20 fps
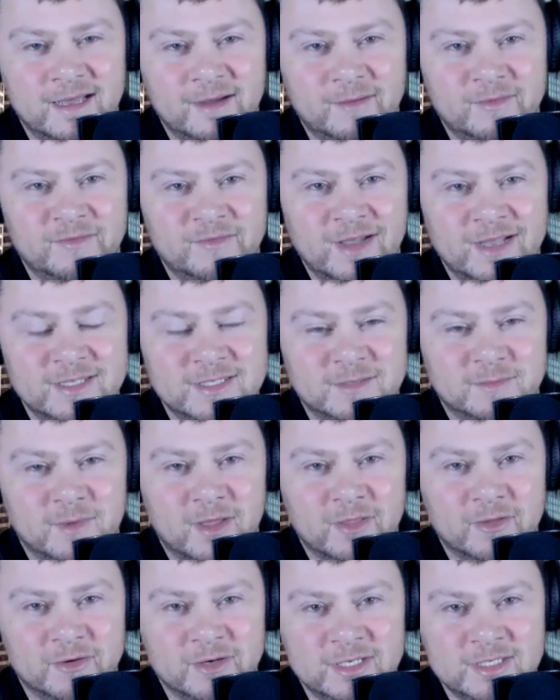we've got some
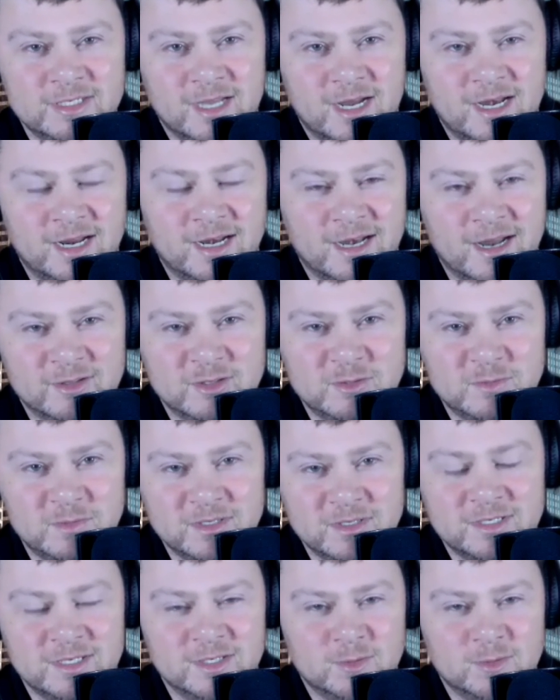other exciting
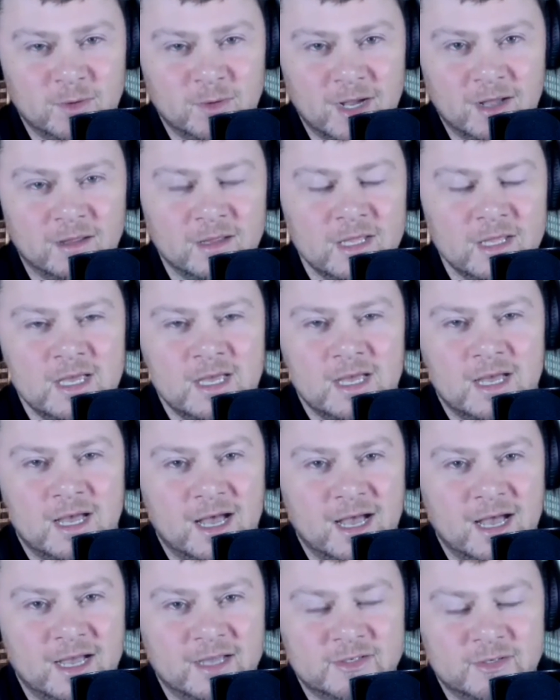announcements as well.
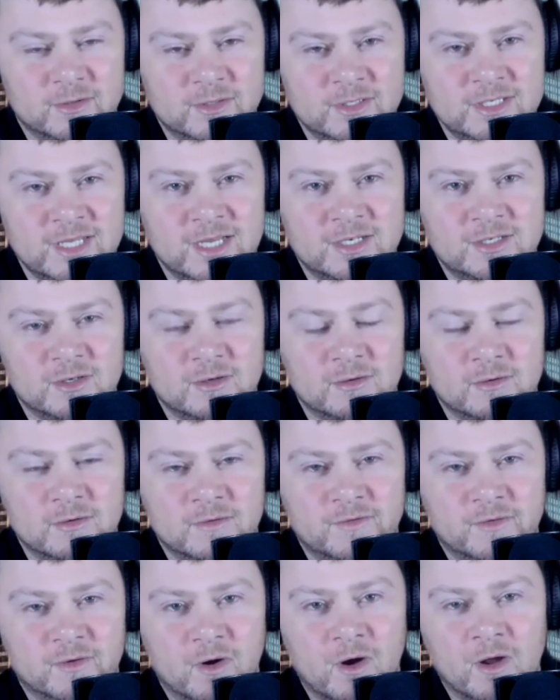So stay tuned
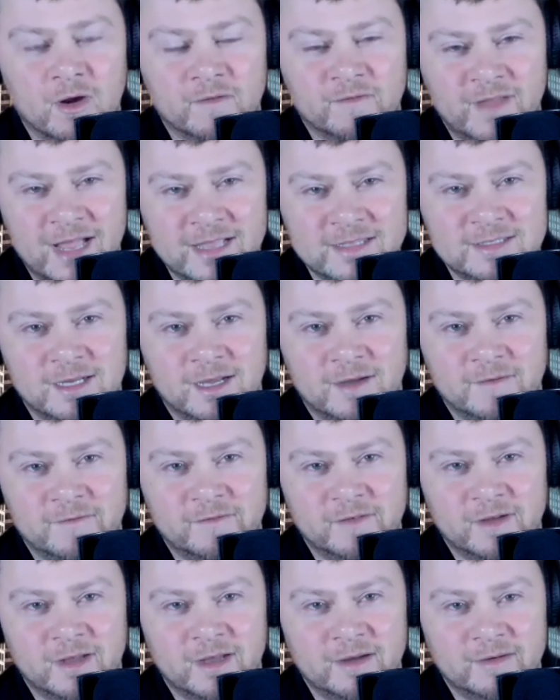for all of that stuff,
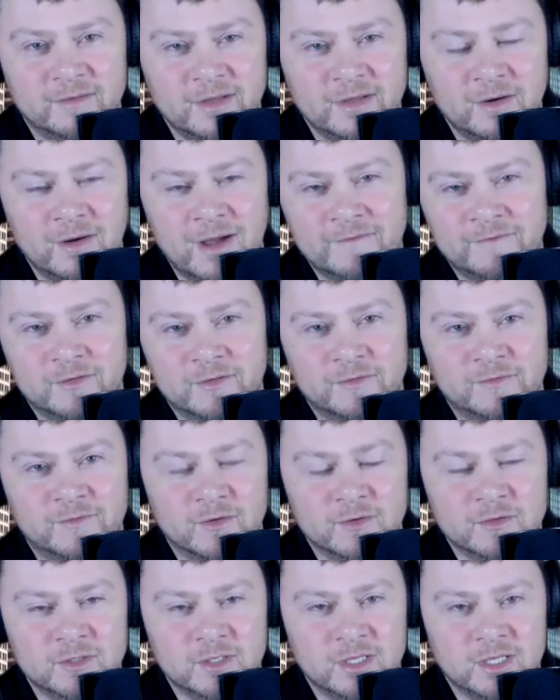after the
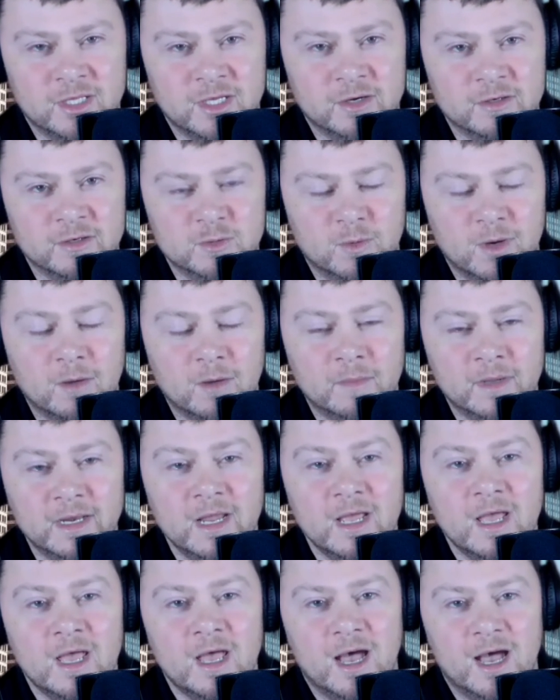first of the year as well. But
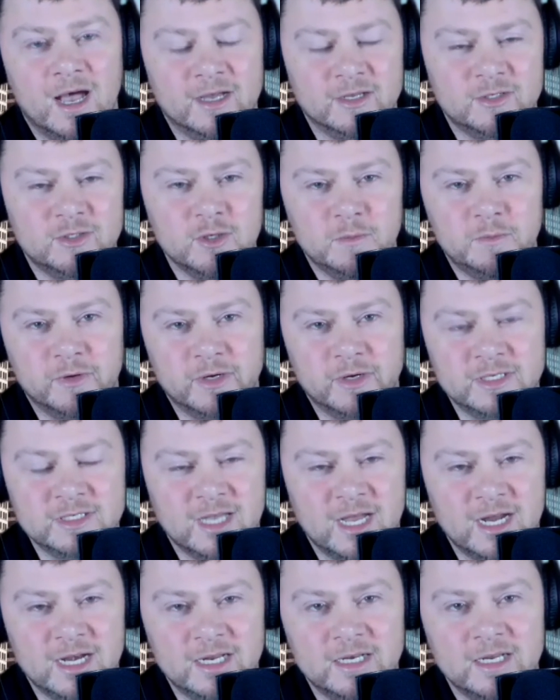super
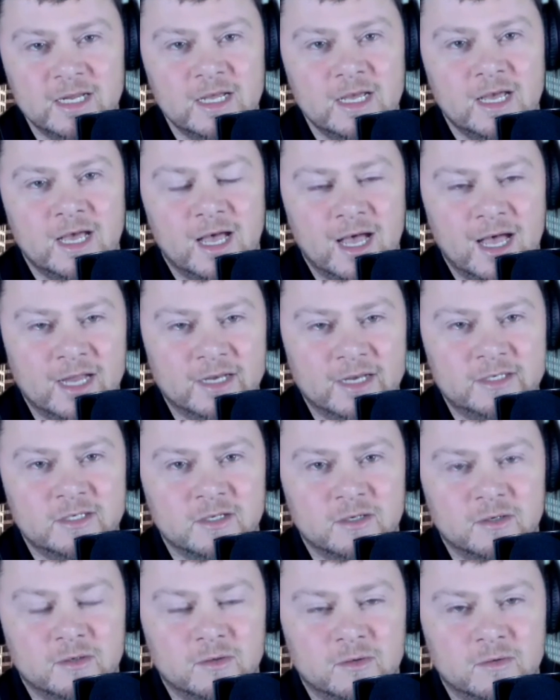excited
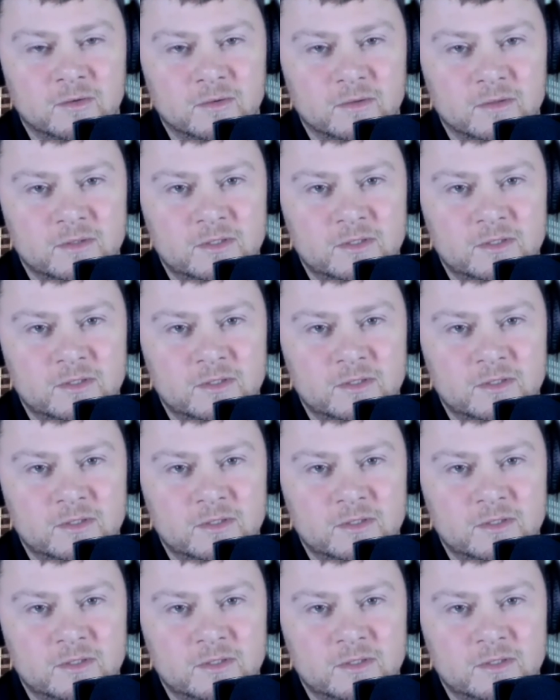to